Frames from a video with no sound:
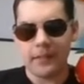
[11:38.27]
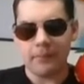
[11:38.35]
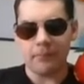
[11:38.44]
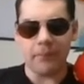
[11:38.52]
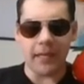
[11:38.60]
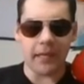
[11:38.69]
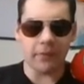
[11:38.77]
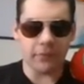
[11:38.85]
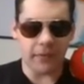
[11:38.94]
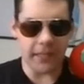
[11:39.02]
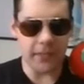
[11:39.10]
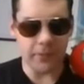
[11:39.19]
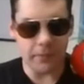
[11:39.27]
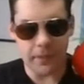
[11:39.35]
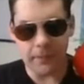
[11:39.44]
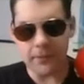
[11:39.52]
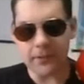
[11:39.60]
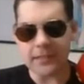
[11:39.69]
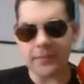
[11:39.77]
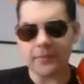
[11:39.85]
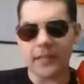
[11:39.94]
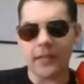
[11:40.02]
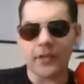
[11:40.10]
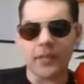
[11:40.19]
make friends with people because I'm
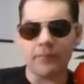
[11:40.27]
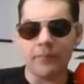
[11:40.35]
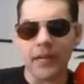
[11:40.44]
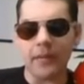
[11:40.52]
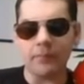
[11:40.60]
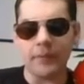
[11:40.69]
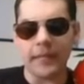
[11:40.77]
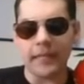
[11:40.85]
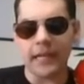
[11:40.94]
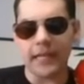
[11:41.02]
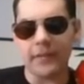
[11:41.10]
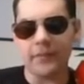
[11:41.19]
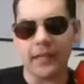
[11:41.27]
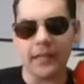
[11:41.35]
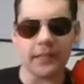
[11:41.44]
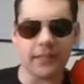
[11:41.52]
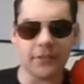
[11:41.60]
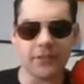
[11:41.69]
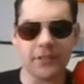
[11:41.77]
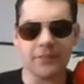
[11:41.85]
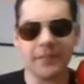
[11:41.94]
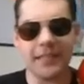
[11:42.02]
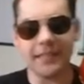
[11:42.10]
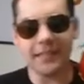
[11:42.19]
like, oh, they might be kind of like close to
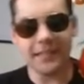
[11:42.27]
me,